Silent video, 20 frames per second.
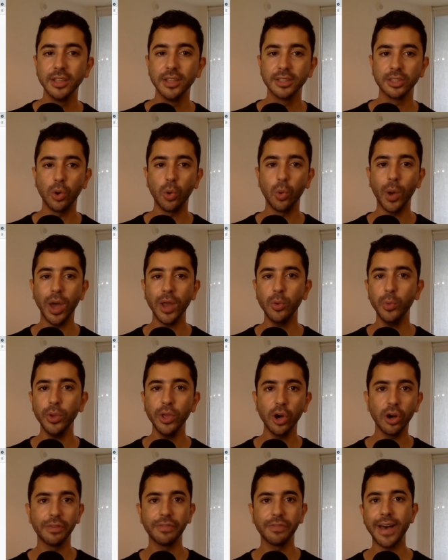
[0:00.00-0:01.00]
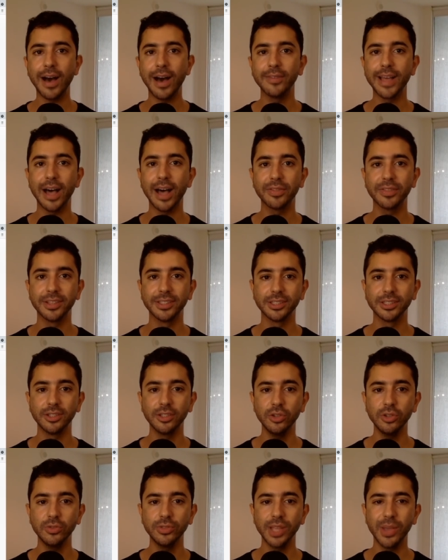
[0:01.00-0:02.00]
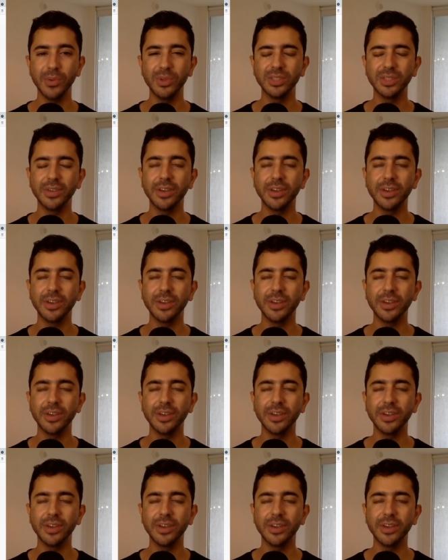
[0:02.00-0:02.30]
So when we all found out this news, it was